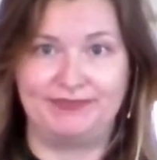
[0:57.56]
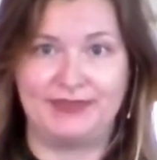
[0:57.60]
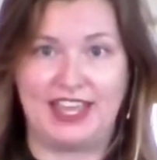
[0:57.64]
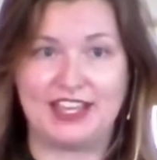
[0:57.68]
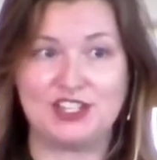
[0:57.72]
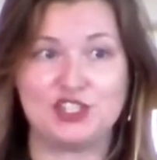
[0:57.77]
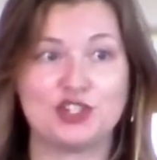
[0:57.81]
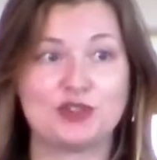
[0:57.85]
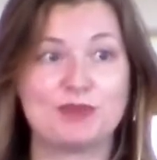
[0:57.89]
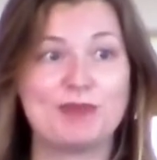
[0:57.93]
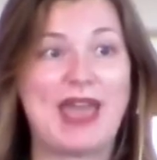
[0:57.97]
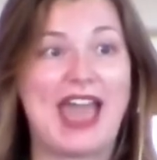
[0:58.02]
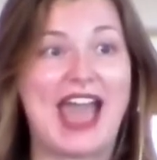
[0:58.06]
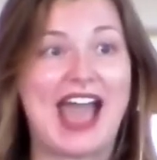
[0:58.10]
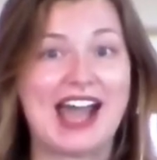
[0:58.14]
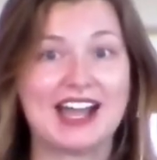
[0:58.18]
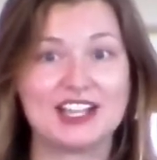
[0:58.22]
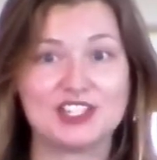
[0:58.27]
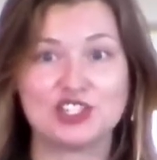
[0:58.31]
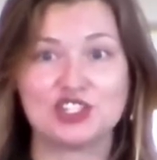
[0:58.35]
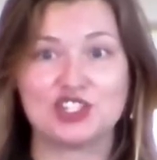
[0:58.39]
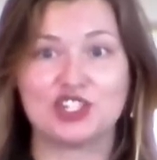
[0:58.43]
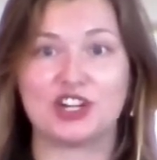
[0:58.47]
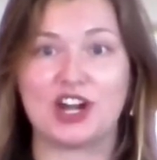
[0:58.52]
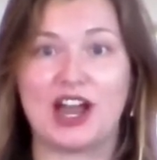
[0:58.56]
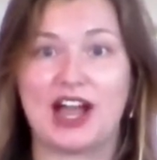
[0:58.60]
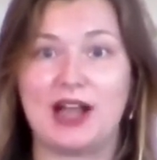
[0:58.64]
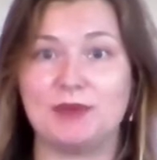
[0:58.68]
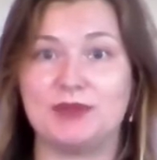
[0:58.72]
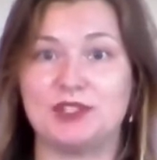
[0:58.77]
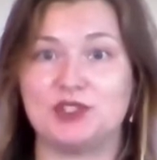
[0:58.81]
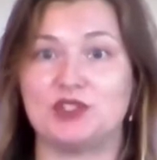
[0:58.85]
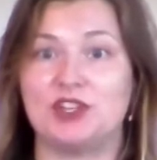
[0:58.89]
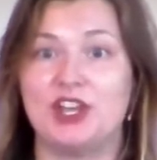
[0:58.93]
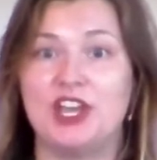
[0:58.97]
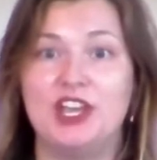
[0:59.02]
as your pastor, I
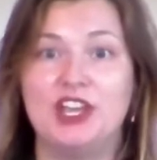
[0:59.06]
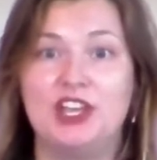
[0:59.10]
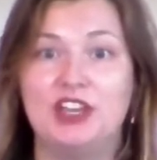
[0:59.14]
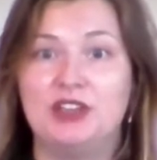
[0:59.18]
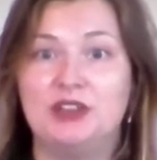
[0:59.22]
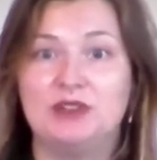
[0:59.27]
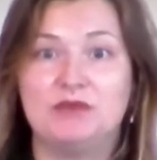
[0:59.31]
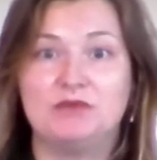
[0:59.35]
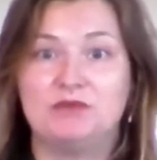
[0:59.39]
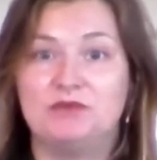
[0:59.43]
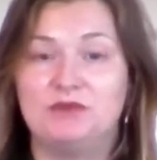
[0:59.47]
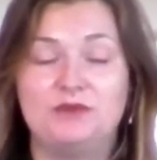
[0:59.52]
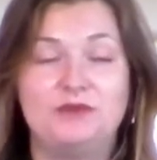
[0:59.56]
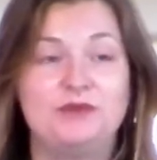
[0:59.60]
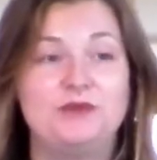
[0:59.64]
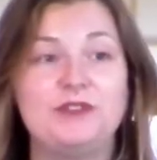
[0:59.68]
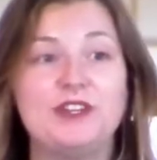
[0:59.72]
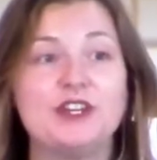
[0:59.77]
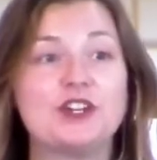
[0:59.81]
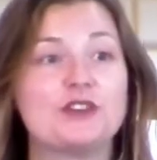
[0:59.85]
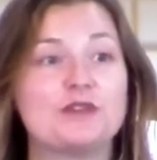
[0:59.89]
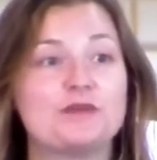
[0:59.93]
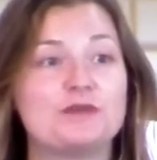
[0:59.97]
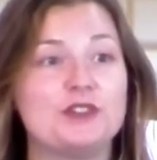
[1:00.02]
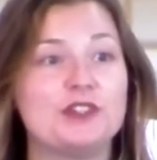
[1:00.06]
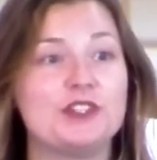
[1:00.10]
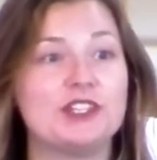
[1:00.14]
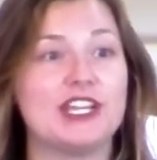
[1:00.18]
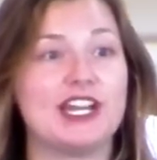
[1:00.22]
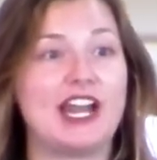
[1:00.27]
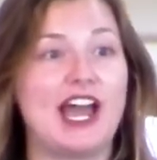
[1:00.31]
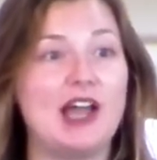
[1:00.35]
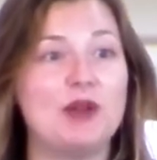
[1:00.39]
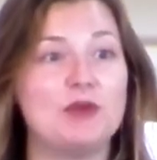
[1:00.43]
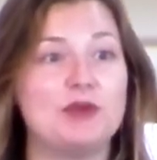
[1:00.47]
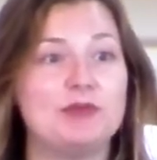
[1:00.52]
was fearful
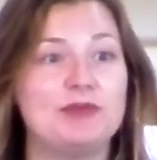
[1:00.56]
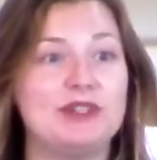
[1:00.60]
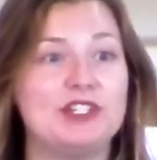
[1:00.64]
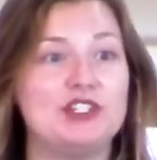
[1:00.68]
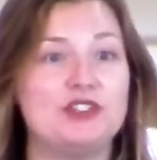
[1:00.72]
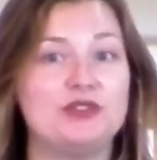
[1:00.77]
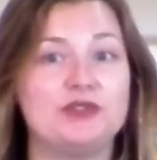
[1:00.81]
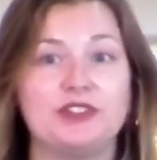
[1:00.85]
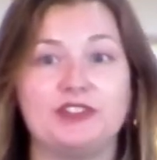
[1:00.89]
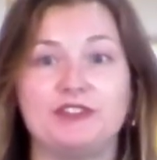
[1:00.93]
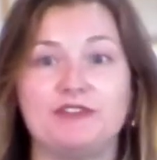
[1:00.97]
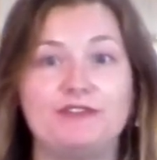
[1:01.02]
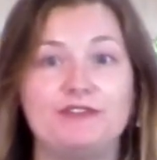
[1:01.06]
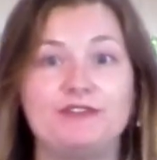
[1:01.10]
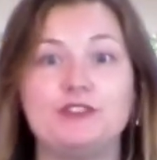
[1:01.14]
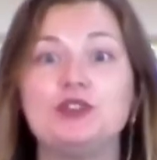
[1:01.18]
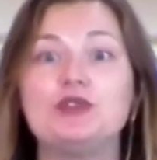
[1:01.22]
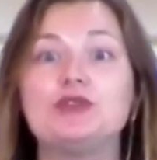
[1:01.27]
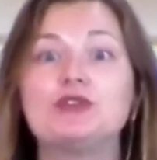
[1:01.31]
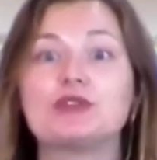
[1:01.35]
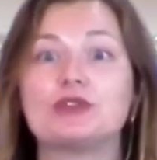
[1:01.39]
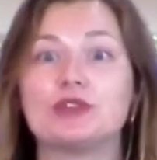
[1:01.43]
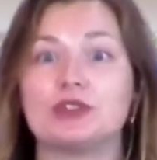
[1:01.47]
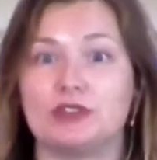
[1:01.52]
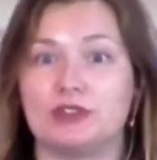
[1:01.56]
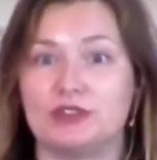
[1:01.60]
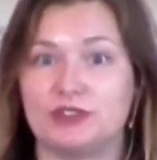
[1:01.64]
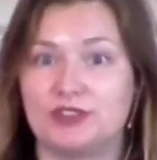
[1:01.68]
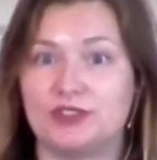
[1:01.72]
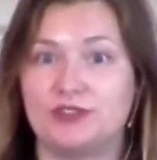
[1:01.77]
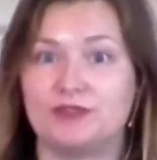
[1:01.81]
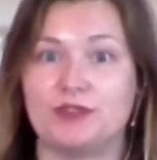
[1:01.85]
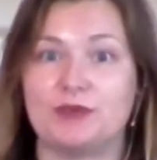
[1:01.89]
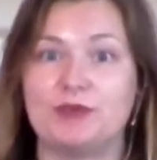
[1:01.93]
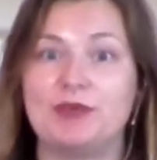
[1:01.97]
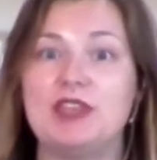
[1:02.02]
that I would be doing
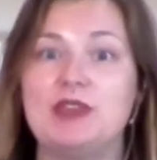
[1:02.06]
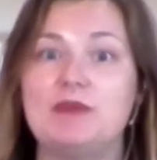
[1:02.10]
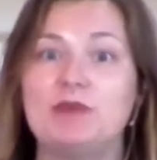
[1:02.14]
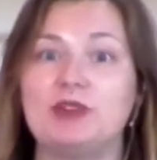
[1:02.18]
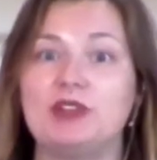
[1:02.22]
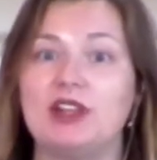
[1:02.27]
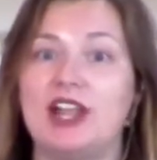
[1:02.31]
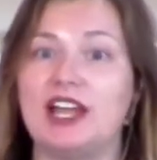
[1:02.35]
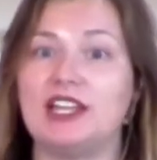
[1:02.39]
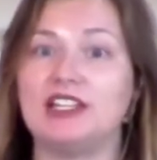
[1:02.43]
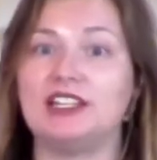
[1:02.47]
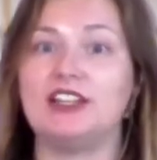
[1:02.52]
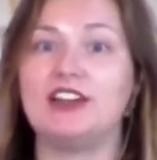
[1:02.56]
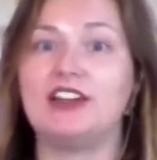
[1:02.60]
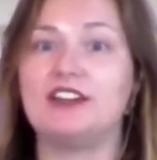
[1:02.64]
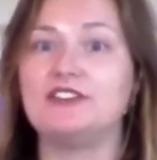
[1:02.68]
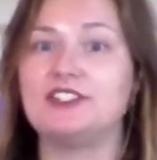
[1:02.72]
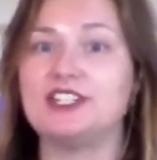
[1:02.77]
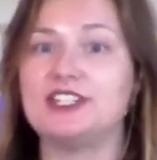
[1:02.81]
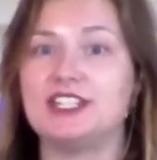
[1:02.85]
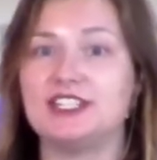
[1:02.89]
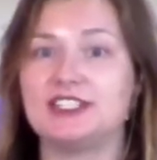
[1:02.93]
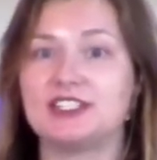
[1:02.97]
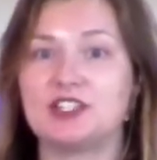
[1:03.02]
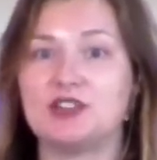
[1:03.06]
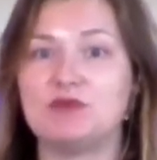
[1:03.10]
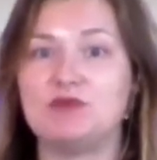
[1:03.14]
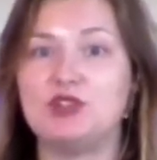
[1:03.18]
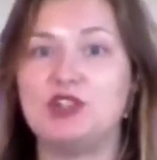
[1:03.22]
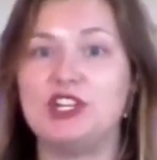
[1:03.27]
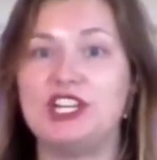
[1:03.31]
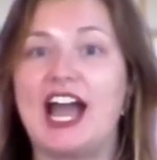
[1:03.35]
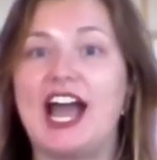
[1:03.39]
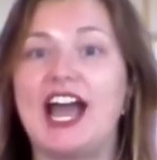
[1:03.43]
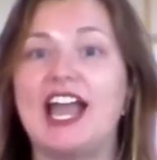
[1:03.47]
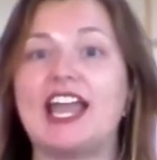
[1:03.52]
funerals for people I loved in this
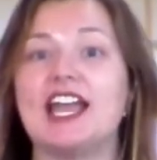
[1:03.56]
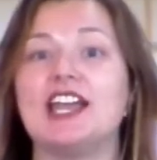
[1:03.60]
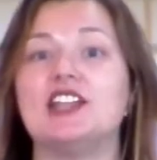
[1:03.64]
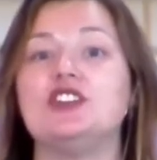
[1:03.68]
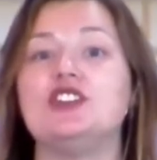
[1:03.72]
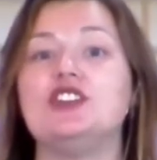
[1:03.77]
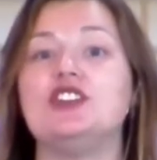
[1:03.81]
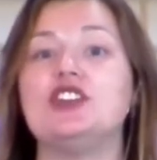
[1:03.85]
community. I had